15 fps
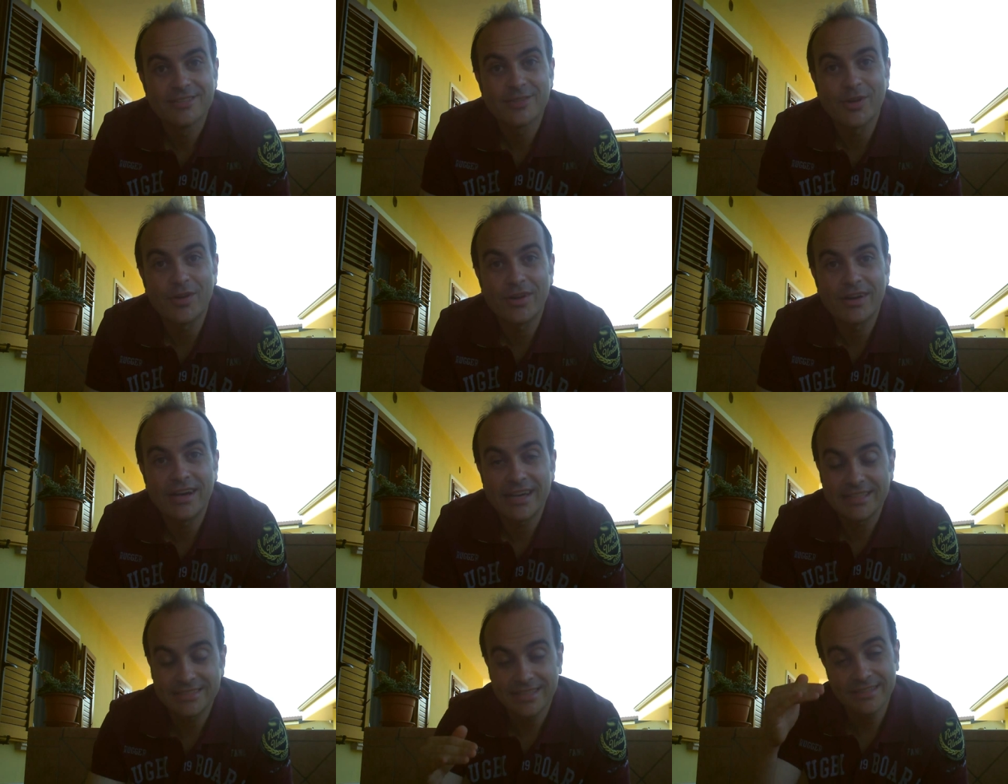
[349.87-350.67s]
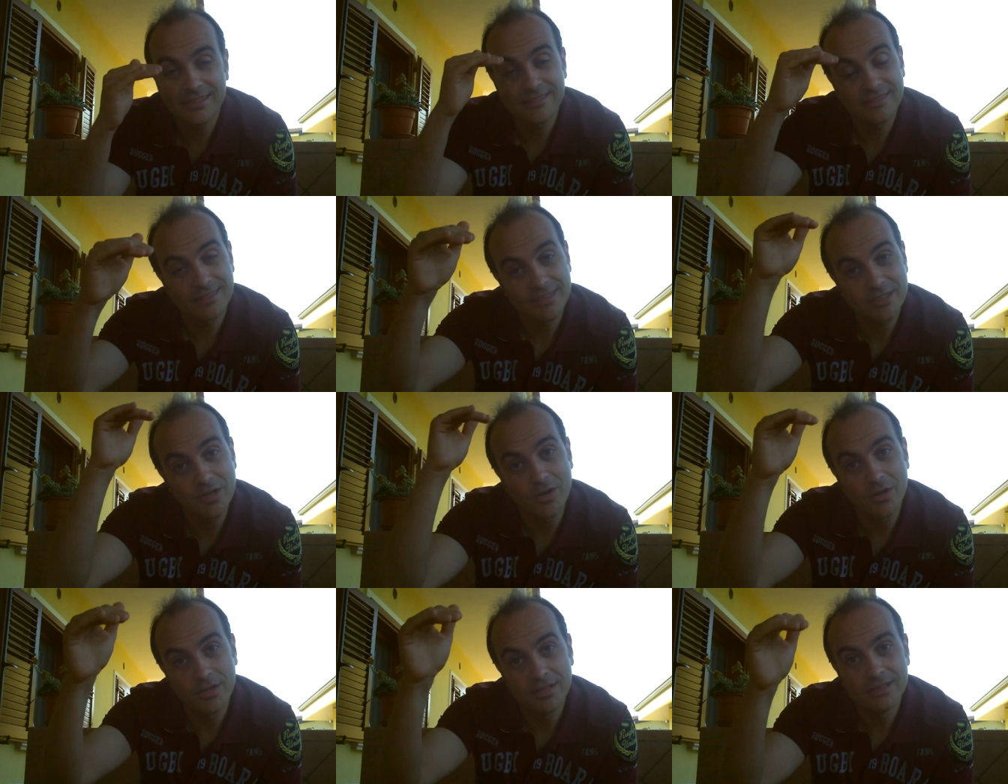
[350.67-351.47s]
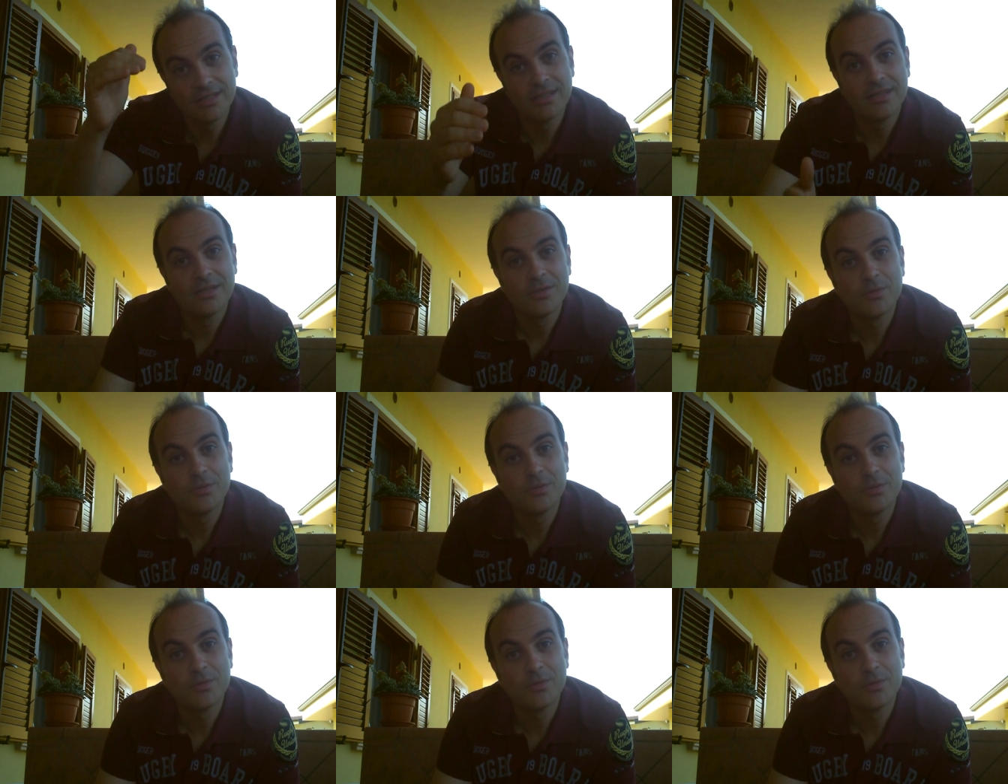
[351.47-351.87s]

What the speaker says: So I set another goal,